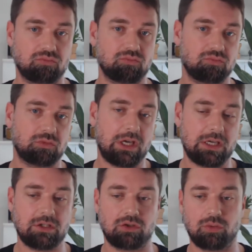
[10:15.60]

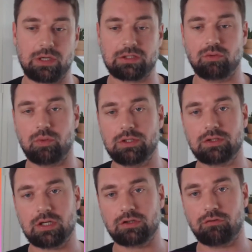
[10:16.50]
case, you would actually
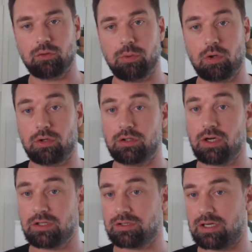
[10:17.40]
resize the viewport on the other
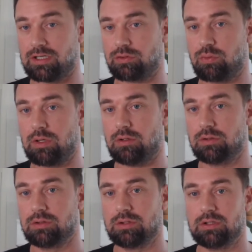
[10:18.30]
side as well,
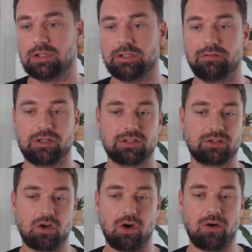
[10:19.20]
leaving this
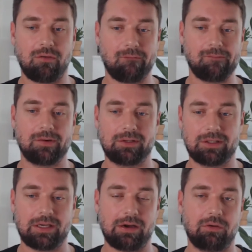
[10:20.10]

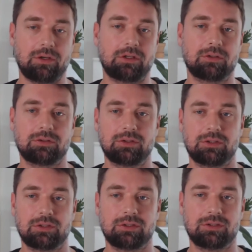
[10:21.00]
area
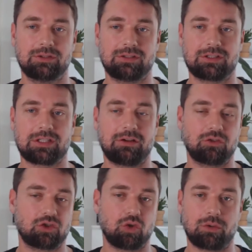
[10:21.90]
that's kind of just
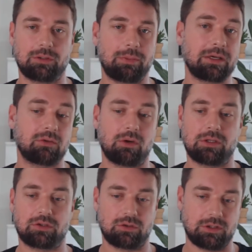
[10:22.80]
showing the background, as
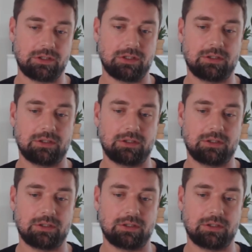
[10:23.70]
you see here.